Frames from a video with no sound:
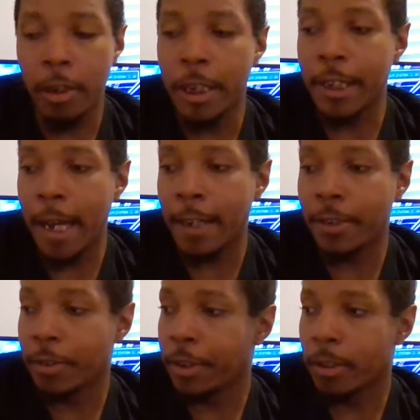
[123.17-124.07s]
Curtis
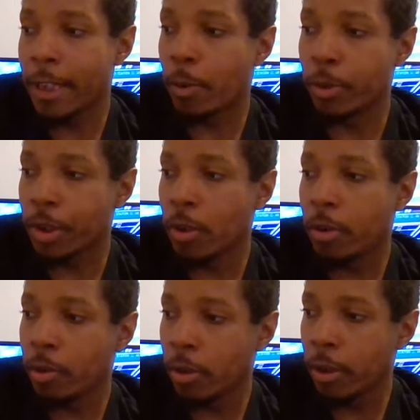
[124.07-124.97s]
asked me, like, what's
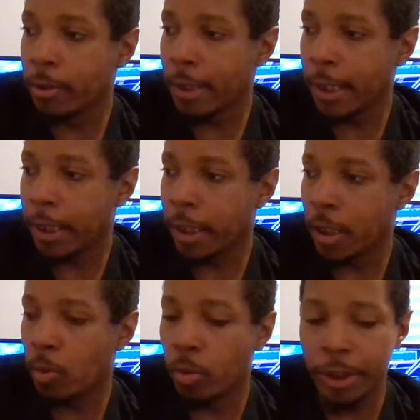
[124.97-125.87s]
going on? Like,
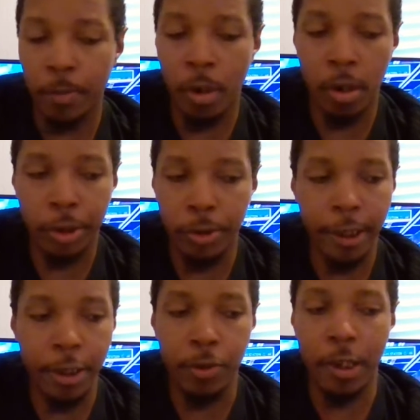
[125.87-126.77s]
was it Marshall?
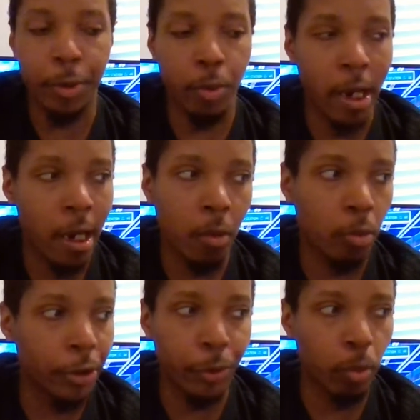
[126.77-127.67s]
Do you stress her out?
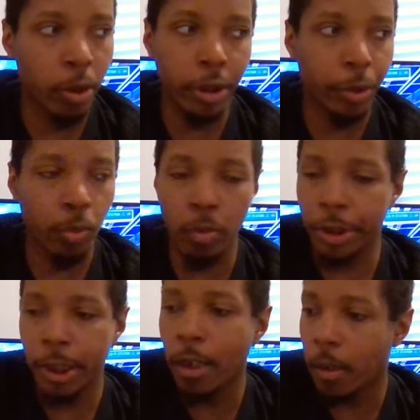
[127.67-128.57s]

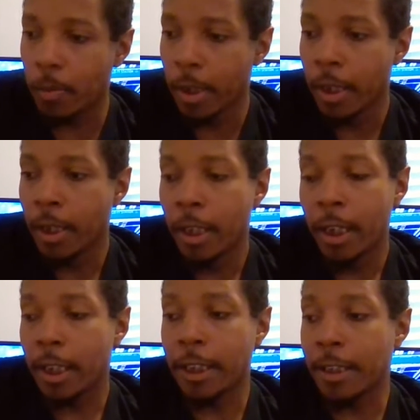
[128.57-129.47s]
What's up?
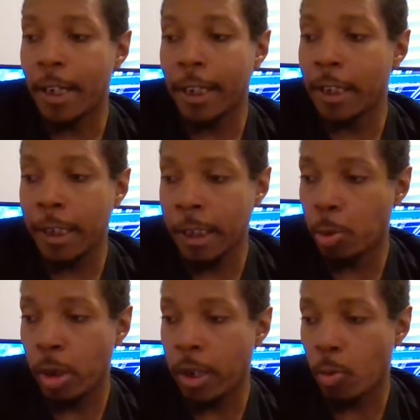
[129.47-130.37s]
He's not getting
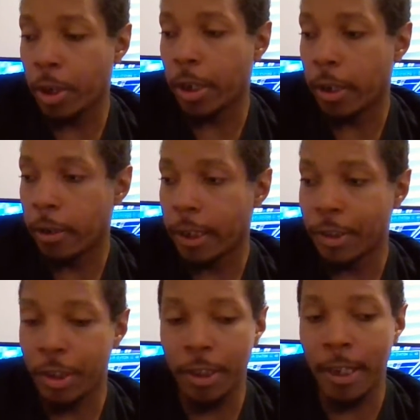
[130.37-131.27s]
anywhere with her
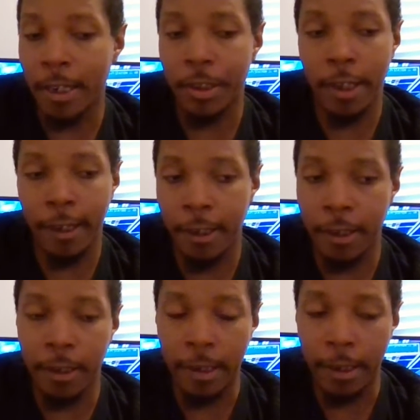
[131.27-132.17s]
because she's not saying
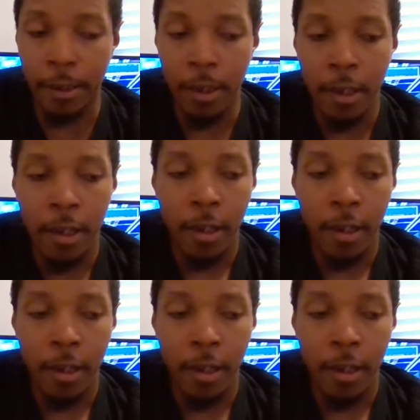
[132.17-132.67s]
anything.